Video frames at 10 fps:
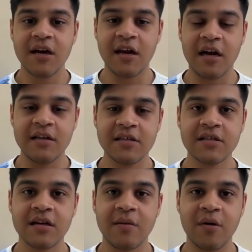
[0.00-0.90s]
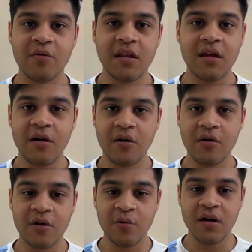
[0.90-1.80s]
analysis about the
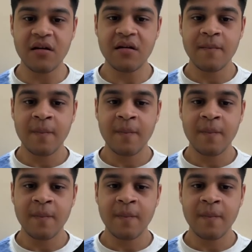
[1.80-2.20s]
token.